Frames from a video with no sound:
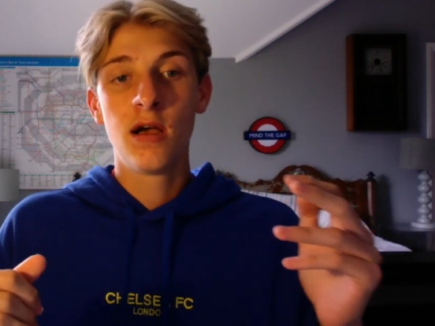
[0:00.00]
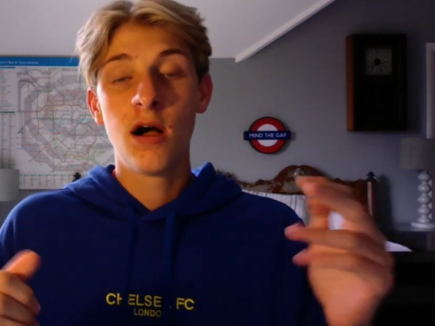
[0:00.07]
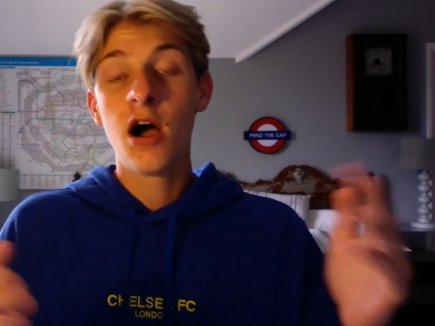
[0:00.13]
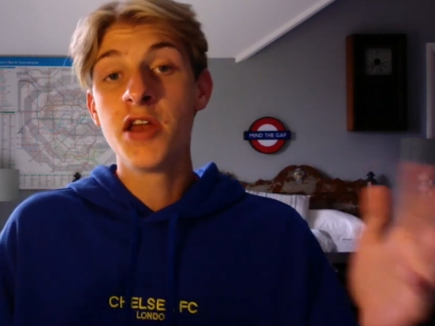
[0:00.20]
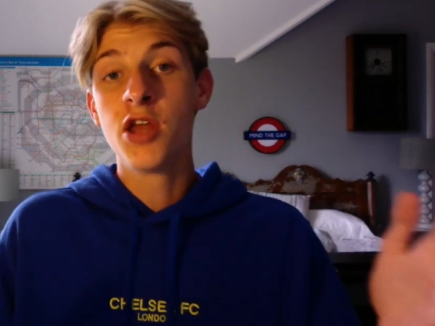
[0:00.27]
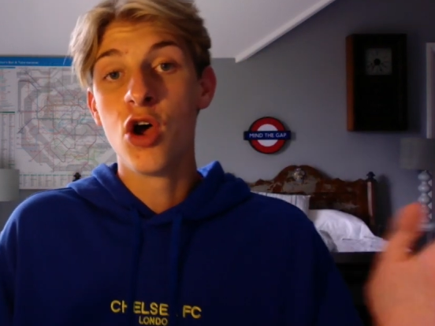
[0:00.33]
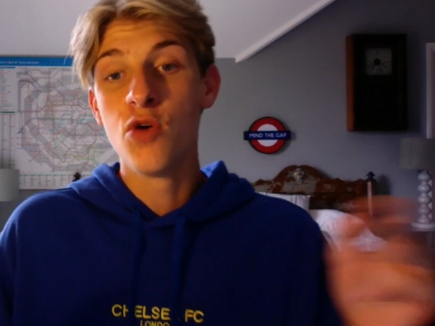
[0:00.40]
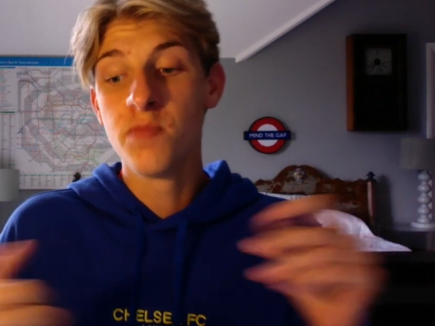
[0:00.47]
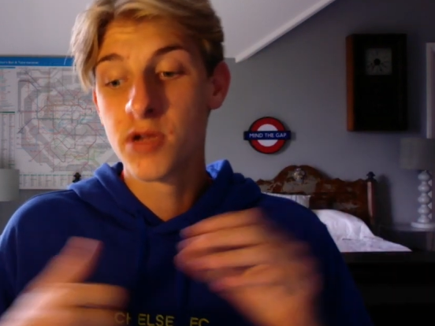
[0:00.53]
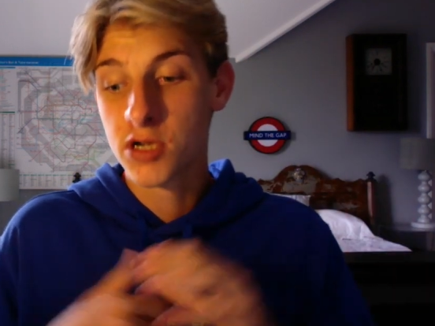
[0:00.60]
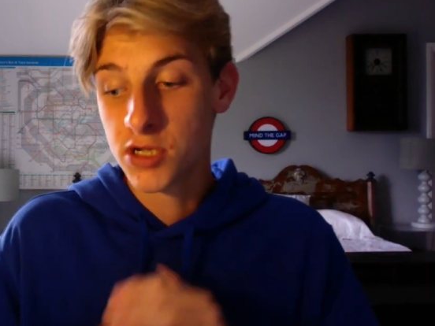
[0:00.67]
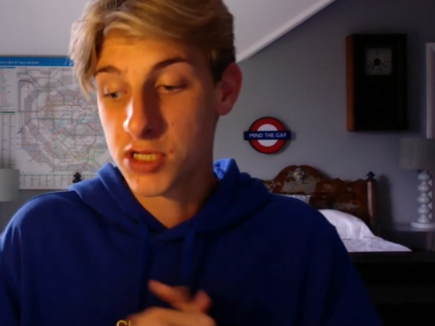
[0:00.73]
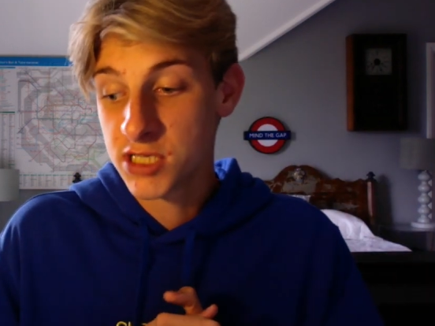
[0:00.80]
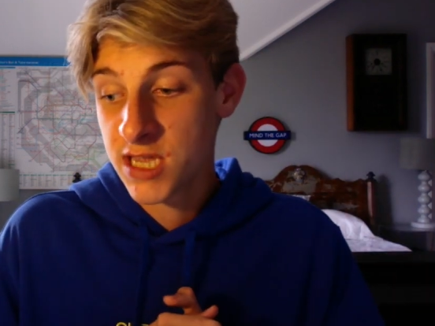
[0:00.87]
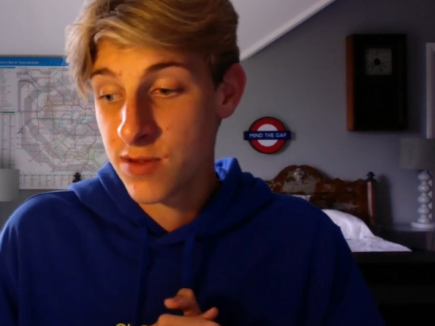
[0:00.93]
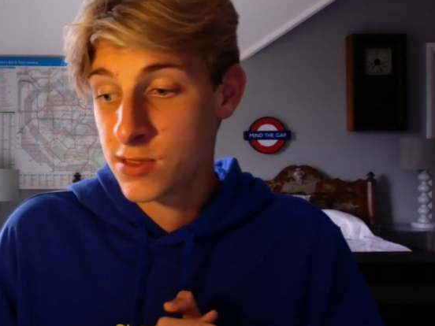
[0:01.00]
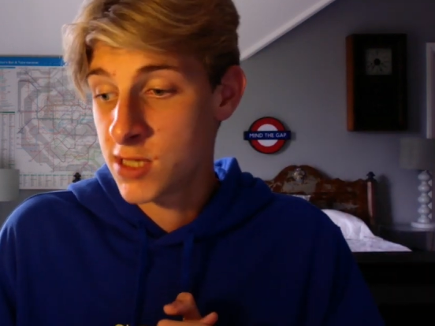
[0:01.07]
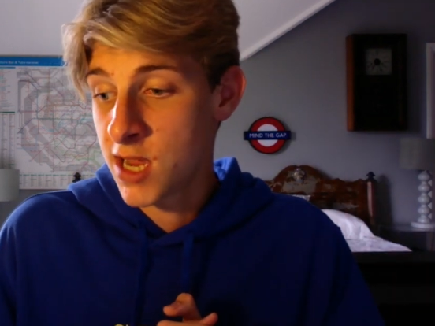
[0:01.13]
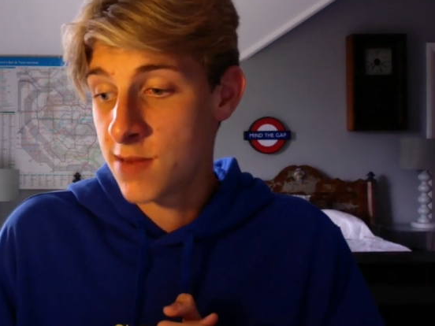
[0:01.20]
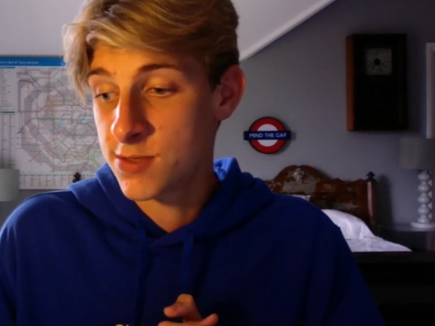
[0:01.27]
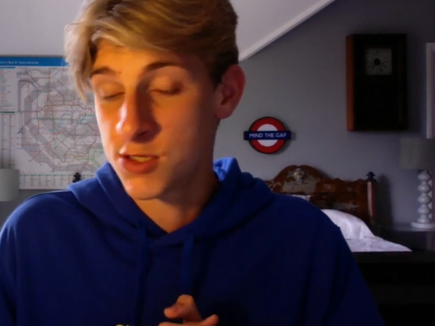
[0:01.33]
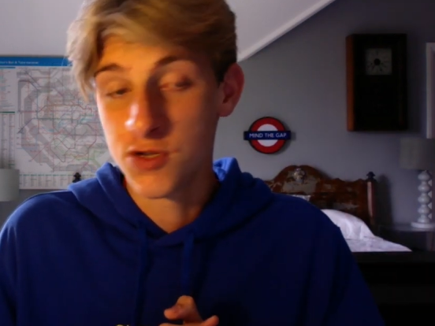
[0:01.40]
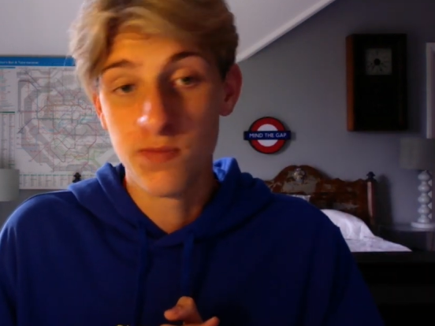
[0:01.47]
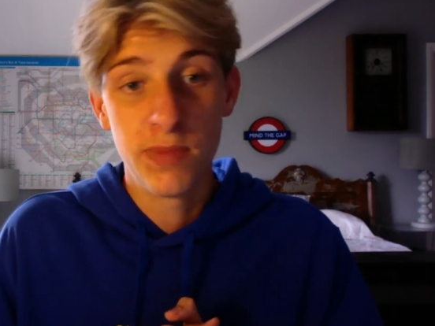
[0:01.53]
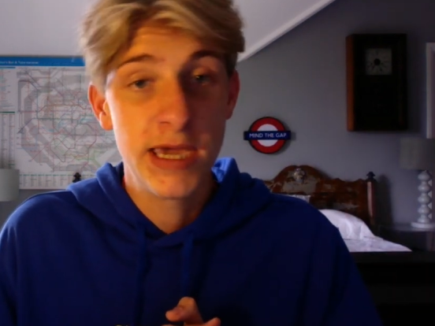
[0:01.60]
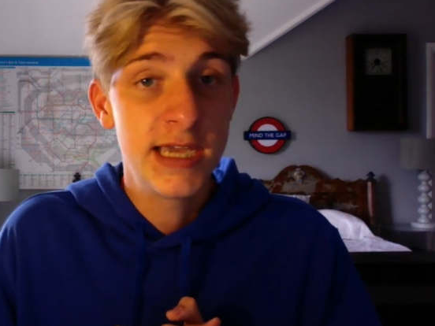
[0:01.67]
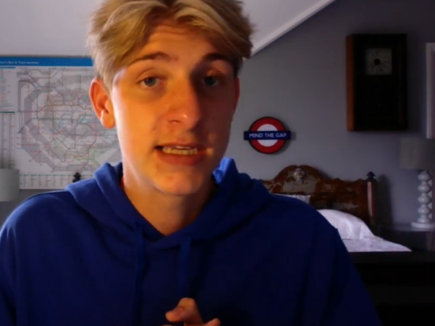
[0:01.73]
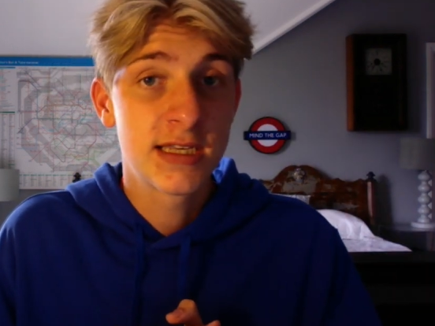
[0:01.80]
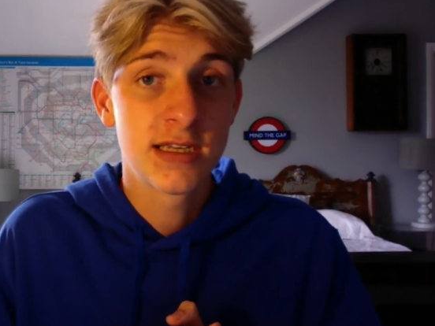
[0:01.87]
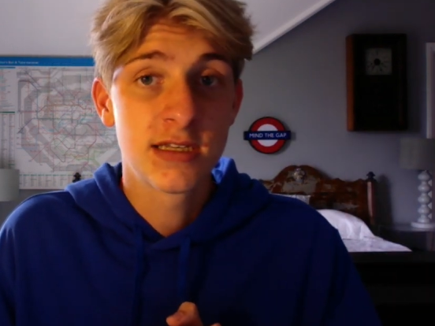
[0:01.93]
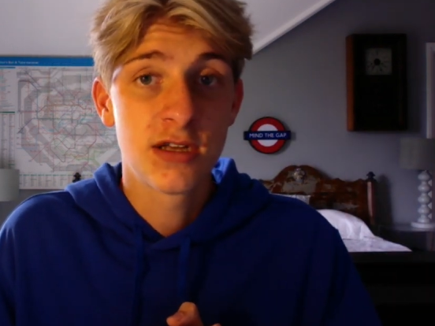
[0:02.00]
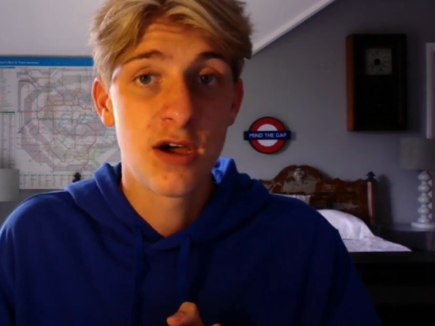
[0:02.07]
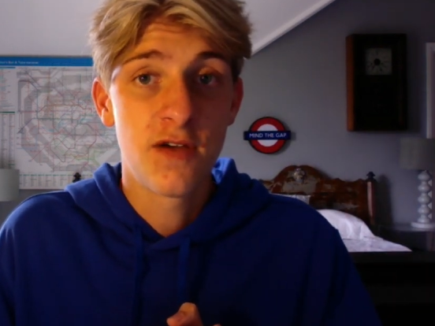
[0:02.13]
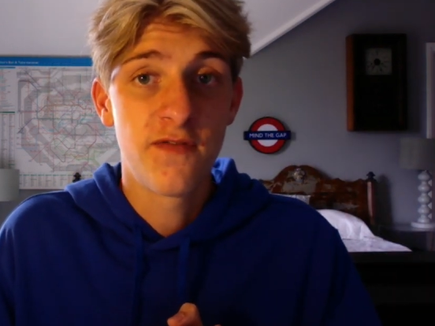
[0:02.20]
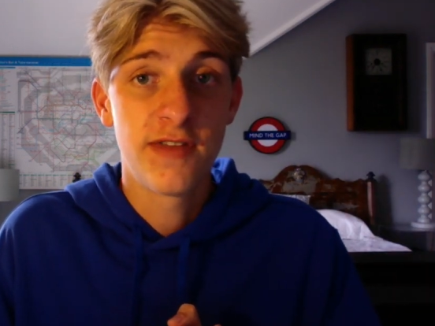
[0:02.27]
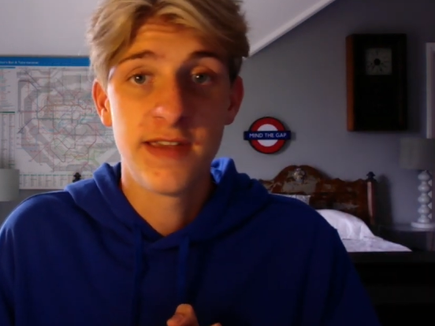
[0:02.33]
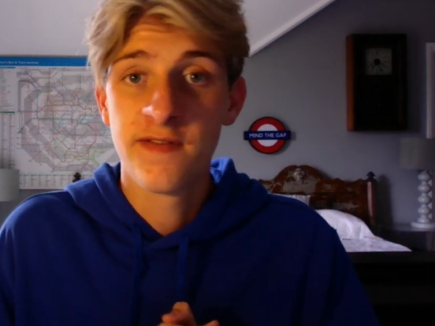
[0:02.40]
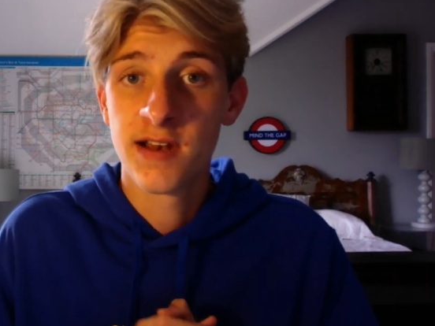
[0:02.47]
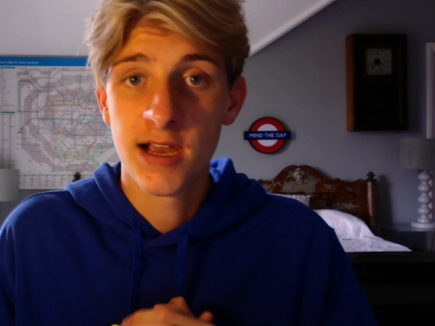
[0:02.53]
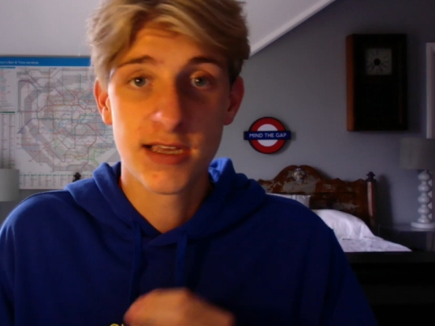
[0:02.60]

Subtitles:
I know him because he was an absolute beast at the start of FIFA,